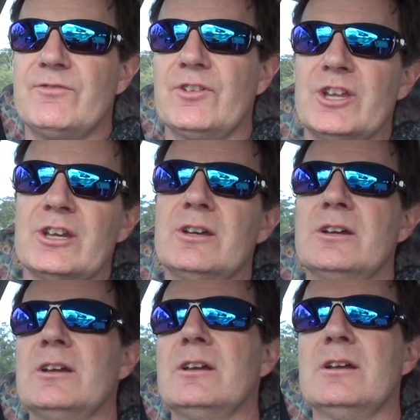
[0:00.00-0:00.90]
for the
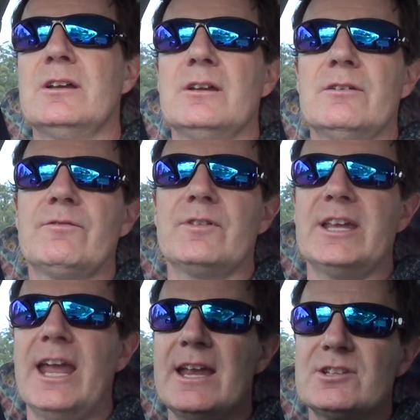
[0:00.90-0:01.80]

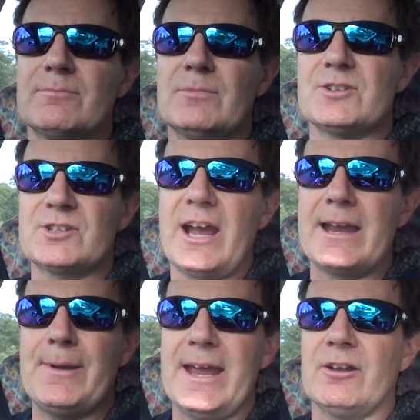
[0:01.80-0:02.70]
air to
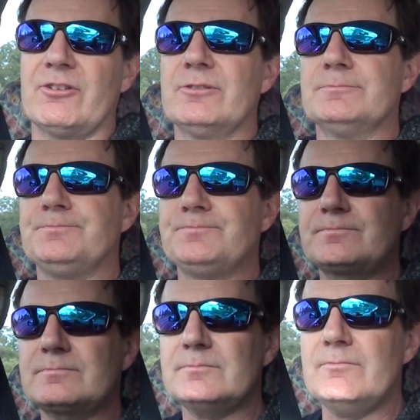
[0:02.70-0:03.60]
escape out.
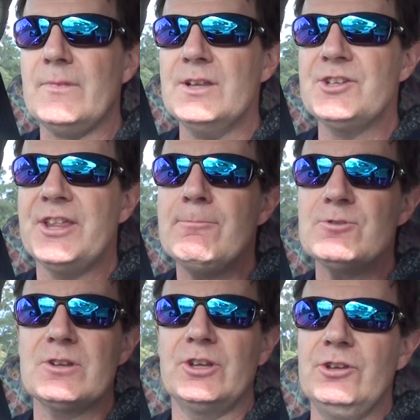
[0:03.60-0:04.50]
So that
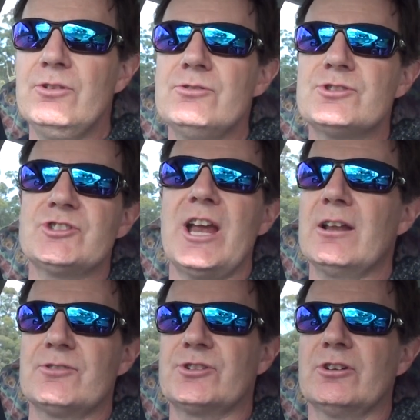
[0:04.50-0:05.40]
was a huge
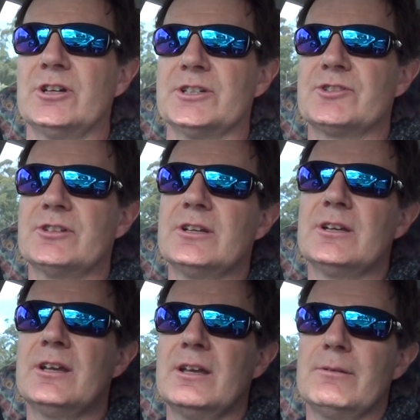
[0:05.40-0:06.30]
challenge, guys.
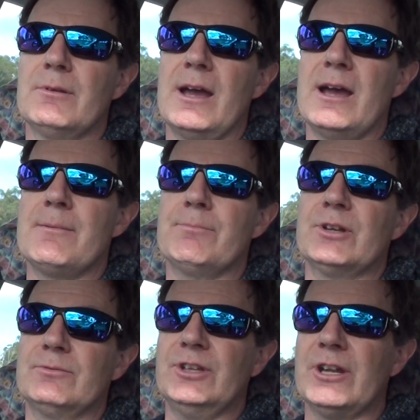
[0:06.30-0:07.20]

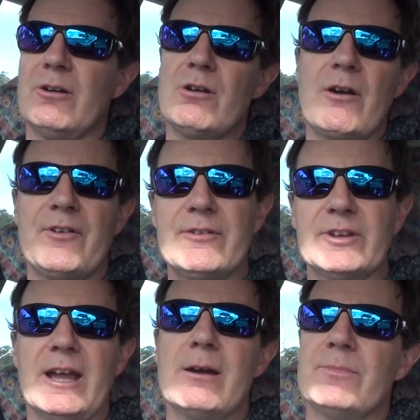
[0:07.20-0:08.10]
But you know, I've
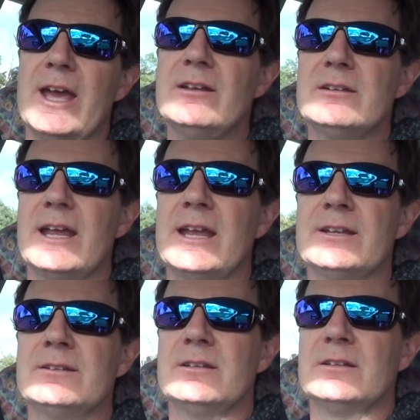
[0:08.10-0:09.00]
overcome that,
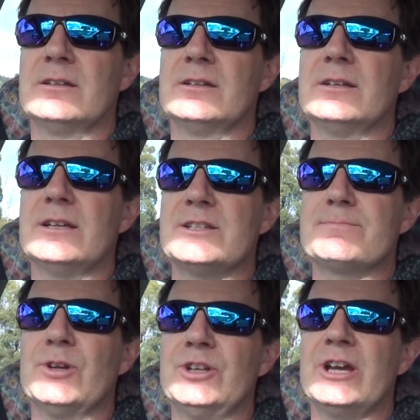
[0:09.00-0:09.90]
and it's
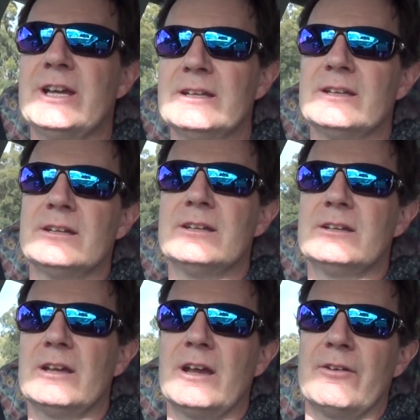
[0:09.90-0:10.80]
been a
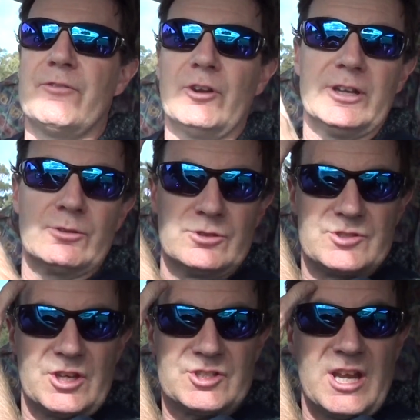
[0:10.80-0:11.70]
very good,
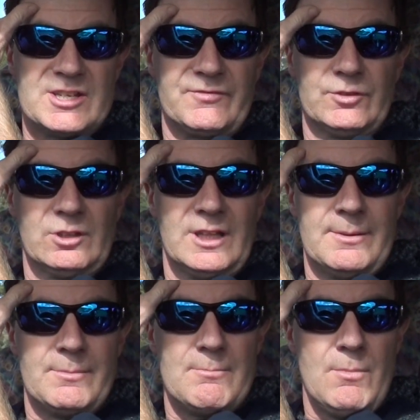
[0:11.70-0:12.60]
successful
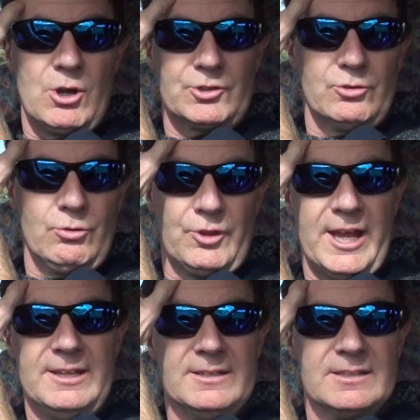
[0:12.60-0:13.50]
mod, all that.